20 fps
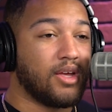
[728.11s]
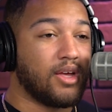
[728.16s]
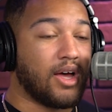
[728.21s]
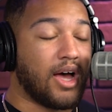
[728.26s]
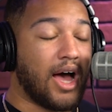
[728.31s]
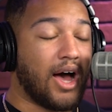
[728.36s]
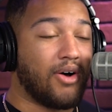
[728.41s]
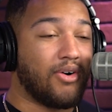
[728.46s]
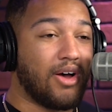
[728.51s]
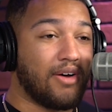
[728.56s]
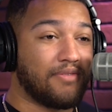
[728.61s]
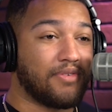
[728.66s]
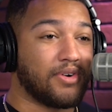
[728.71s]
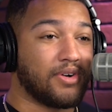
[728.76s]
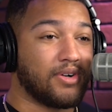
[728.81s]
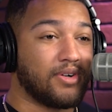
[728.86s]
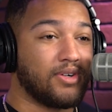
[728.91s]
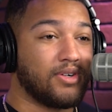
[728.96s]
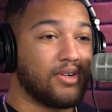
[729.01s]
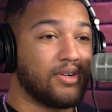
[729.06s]

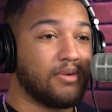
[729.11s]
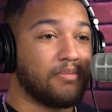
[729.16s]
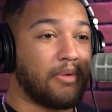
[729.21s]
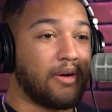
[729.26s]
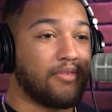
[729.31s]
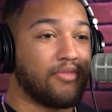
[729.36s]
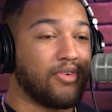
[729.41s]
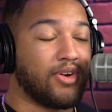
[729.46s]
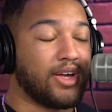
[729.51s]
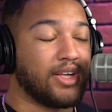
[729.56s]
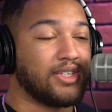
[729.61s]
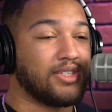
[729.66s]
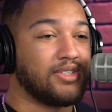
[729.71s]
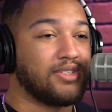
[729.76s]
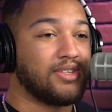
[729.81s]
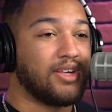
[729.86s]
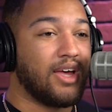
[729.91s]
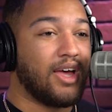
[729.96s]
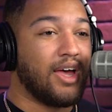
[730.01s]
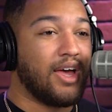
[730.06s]
However, my
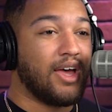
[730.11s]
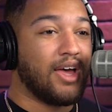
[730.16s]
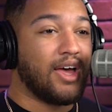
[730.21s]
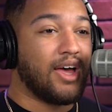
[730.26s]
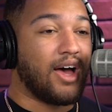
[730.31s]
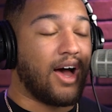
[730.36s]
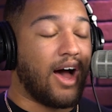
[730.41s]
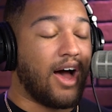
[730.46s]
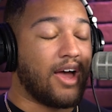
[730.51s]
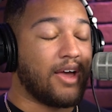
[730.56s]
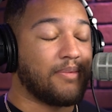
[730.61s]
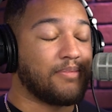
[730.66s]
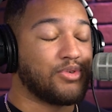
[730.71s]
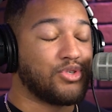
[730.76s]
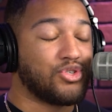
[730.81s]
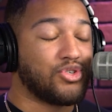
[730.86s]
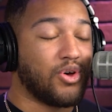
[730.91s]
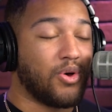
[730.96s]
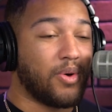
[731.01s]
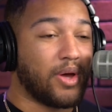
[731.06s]
friends, I am
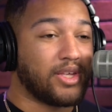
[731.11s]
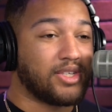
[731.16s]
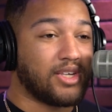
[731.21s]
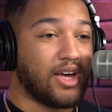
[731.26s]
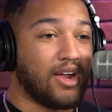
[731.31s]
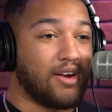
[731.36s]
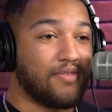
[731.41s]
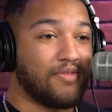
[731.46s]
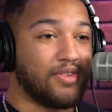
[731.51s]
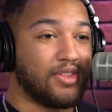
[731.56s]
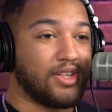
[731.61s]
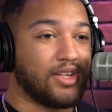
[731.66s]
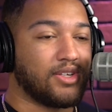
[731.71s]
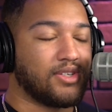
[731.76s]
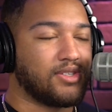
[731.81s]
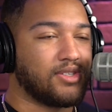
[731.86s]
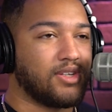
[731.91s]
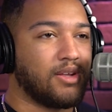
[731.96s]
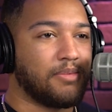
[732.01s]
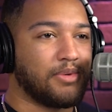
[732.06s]
so excited for
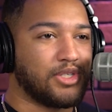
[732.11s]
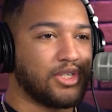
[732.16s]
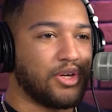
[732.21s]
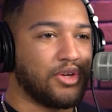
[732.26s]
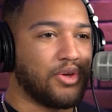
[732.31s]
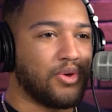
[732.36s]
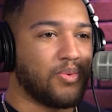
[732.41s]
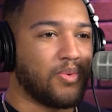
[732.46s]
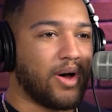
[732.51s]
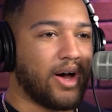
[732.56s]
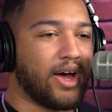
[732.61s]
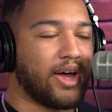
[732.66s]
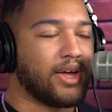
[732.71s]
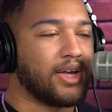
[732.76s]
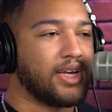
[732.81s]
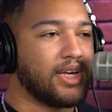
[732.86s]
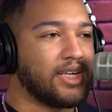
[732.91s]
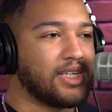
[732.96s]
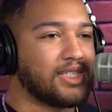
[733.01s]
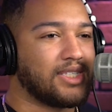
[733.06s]
this. Let me tell you
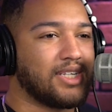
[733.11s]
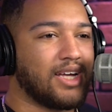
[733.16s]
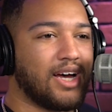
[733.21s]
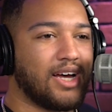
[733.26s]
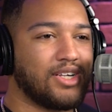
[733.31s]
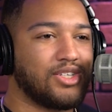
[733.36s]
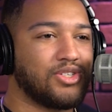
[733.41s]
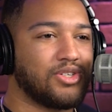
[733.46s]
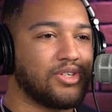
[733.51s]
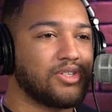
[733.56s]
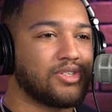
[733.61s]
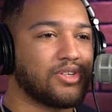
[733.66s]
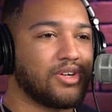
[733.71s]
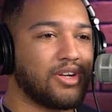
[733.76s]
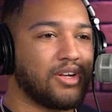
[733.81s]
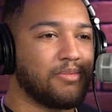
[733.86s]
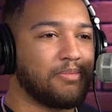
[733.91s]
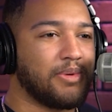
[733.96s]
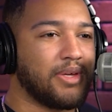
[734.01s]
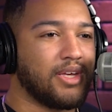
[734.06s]
why. It's not just
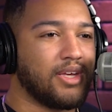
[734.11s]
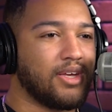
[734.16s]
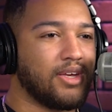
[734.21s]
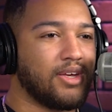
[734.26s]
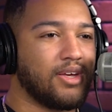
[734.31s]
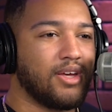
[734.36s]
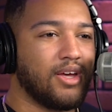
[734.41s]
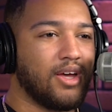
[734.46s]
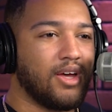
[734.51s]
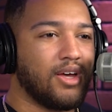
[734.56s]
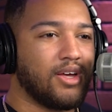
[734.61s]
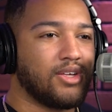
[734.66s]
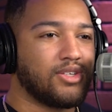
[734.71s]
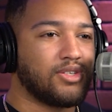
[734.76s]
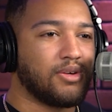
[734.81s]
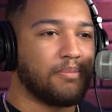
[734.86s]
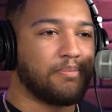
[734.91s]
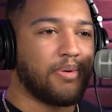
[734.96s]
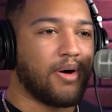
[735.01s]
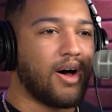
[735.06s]
going to be
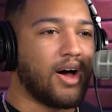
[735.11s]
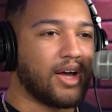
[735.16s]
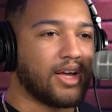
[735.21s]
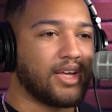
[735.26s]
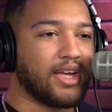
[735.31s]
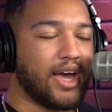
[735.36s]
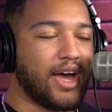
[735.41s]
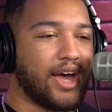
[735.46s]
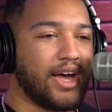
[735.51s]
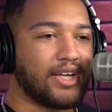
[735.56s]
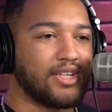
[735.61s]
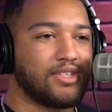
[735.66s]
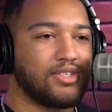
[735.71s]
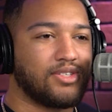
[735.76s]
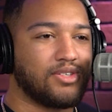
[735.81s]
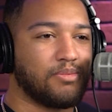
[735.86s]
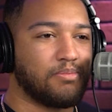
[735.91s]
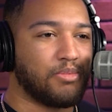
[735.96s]
some podcast